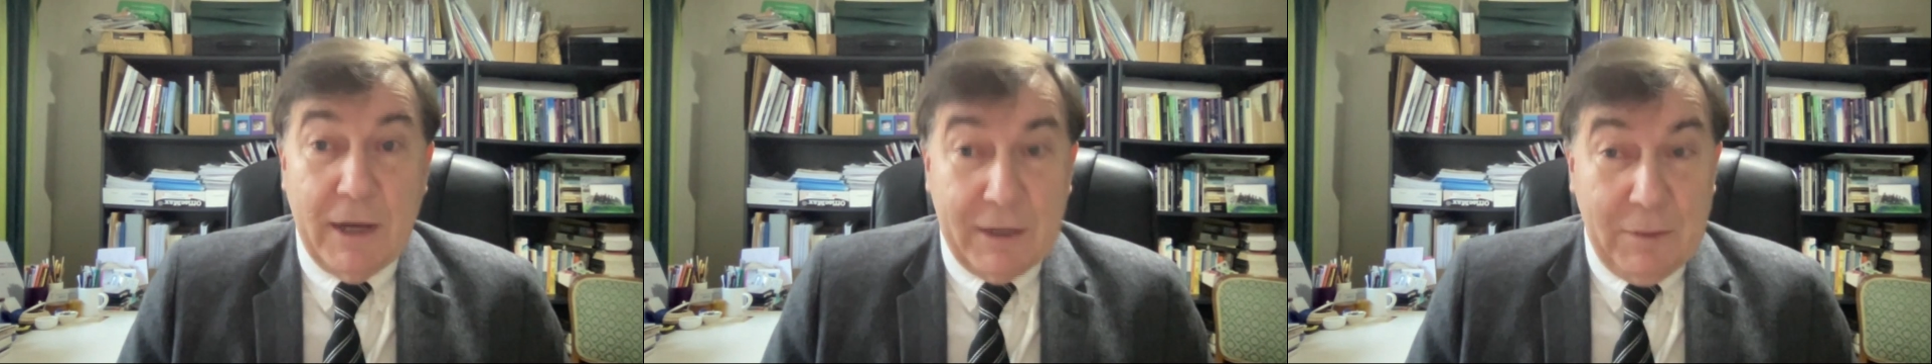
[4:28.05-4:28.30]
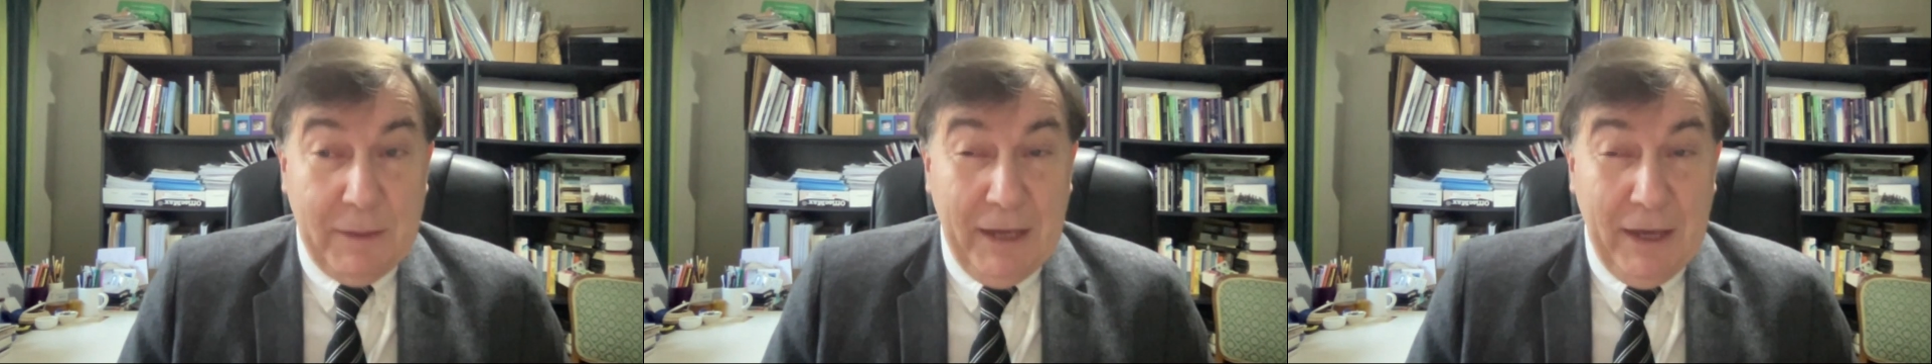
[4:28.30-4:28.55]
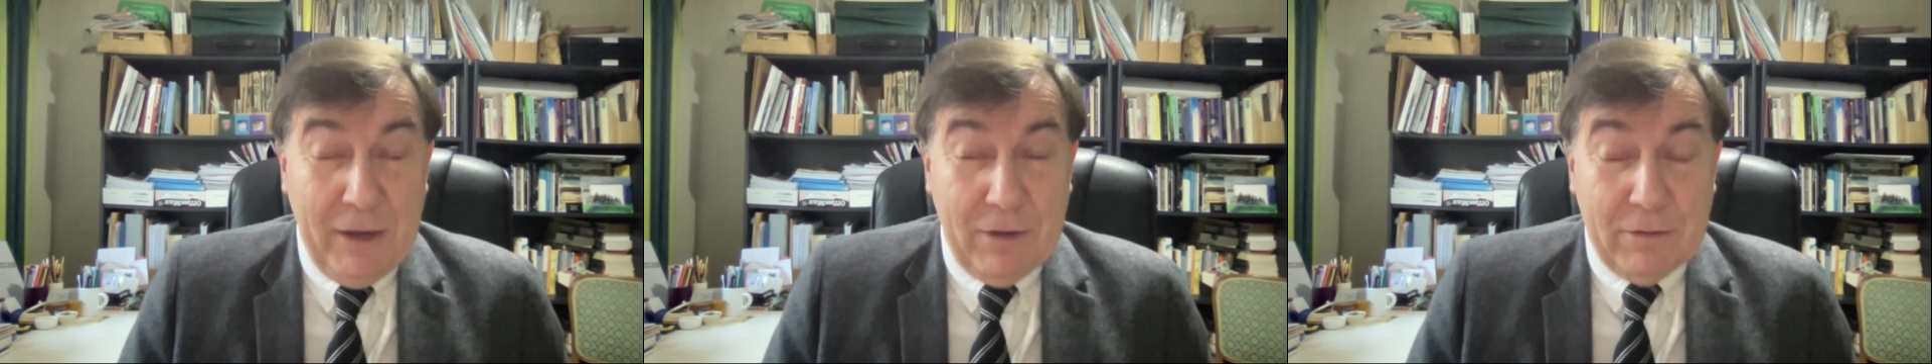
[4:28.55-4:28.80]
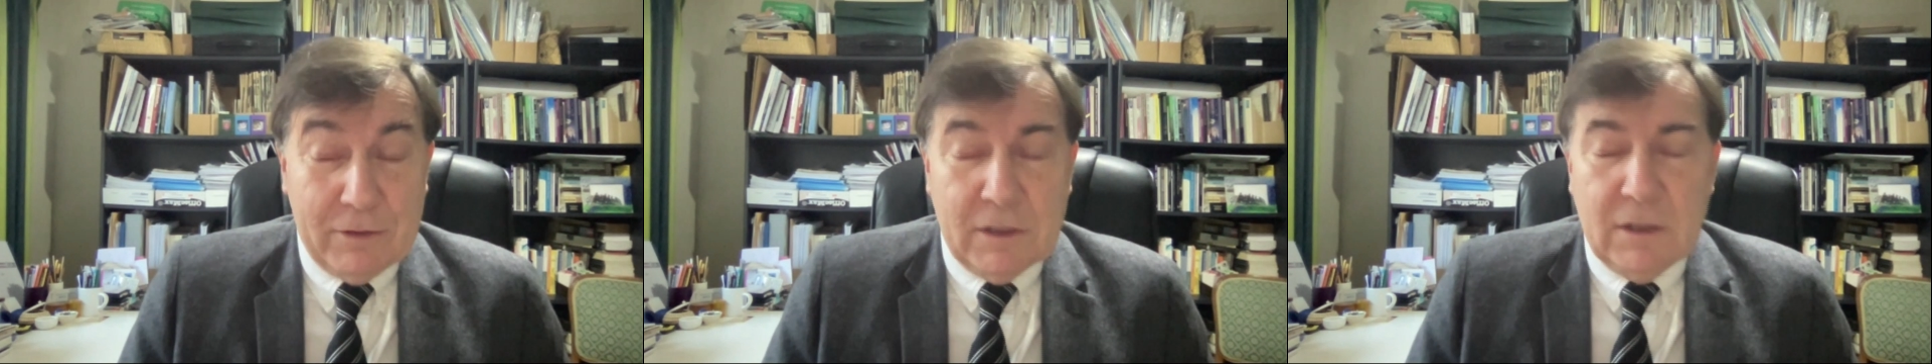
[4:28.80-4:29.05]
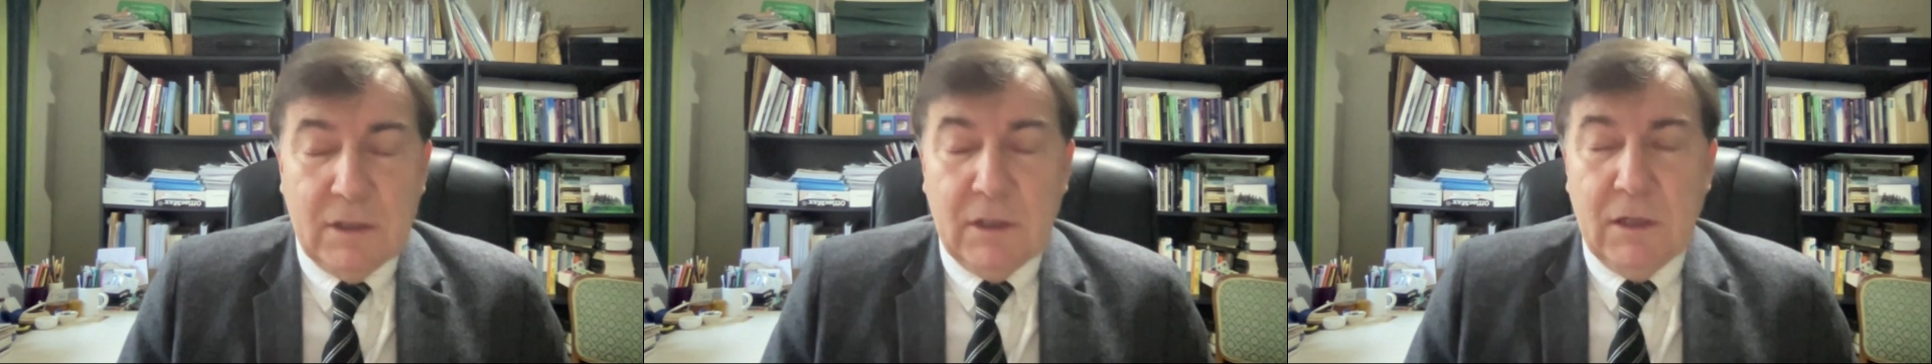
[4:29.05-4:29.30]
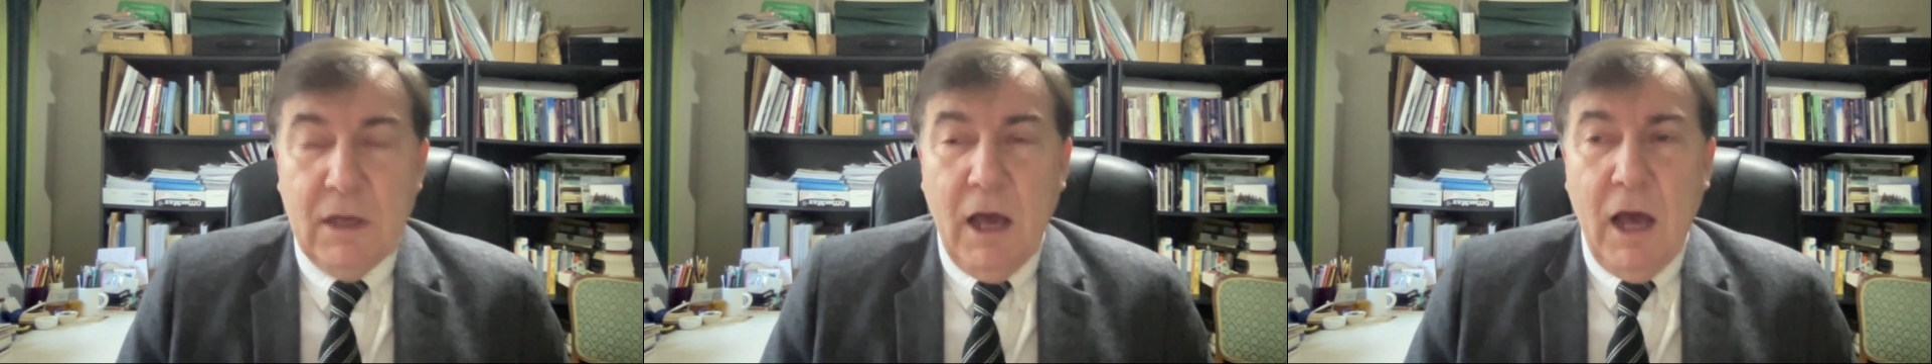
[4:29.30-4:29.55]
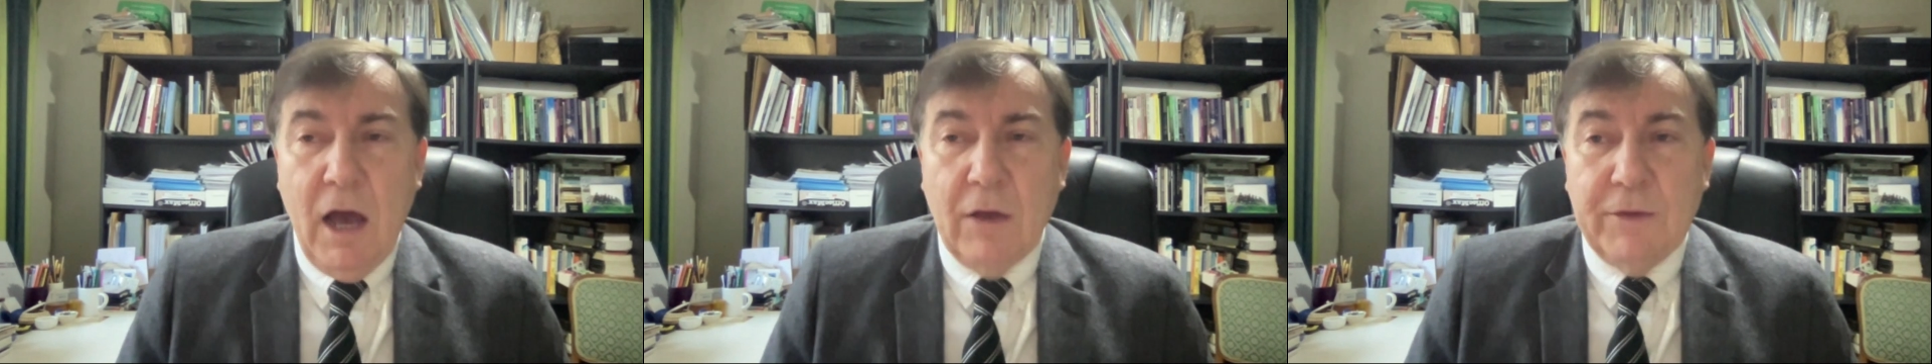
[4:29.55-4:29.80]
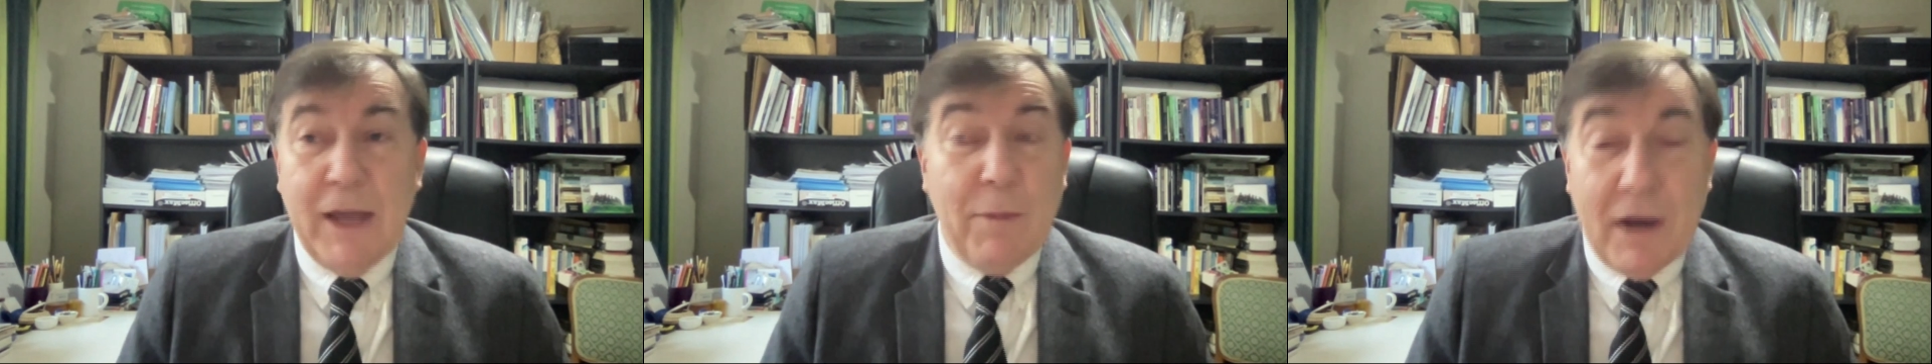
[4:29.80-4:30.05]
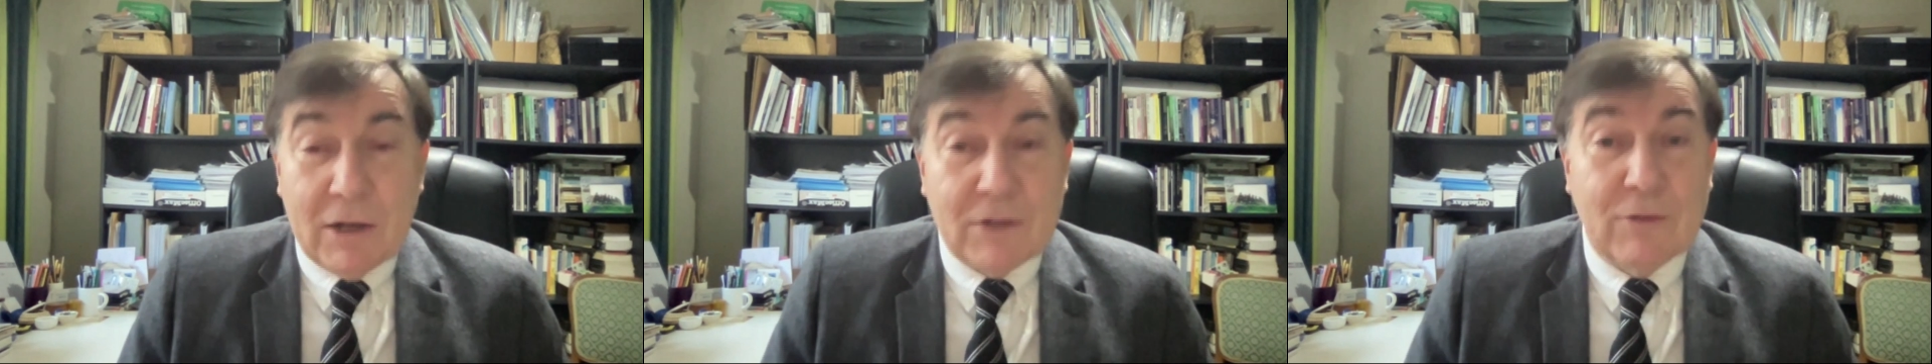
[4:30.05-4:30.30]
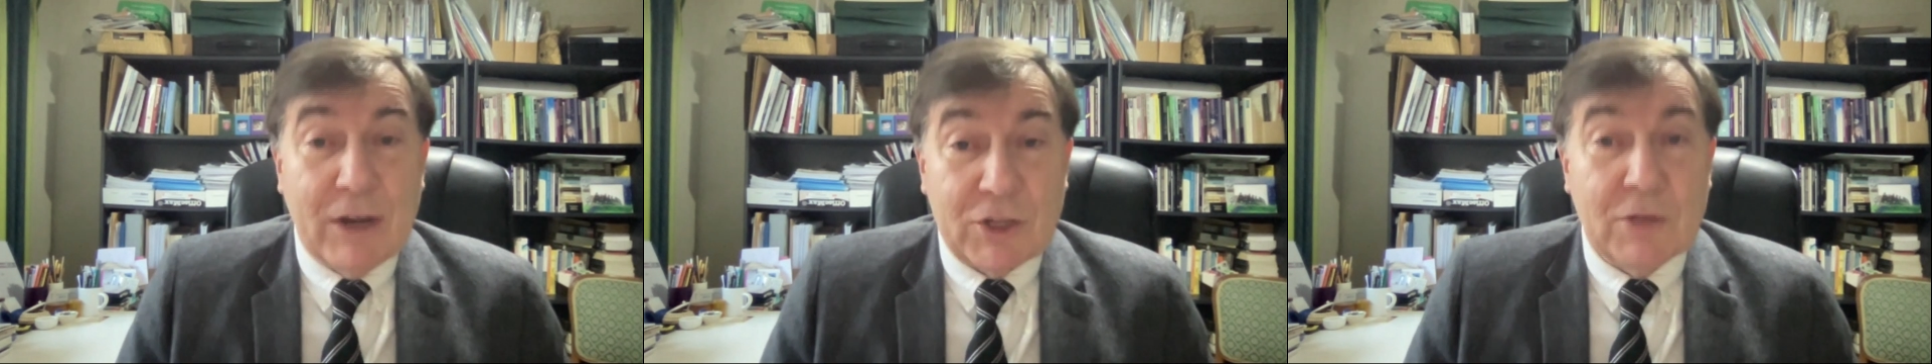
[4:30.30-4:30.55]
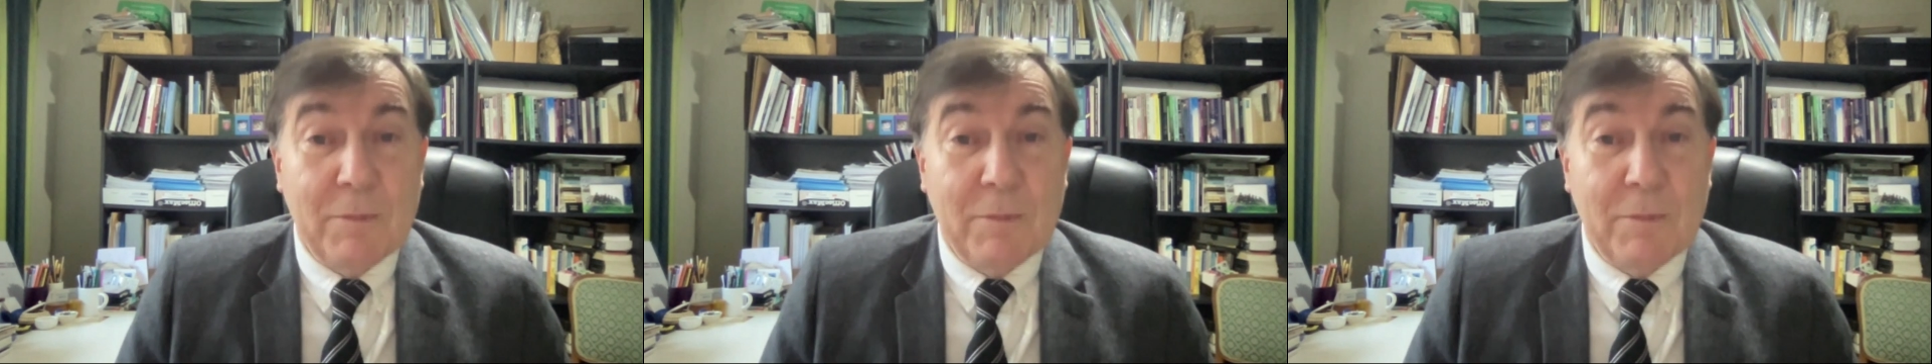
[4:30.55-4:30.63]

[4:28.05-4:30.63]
are going to be held, are now part of Russian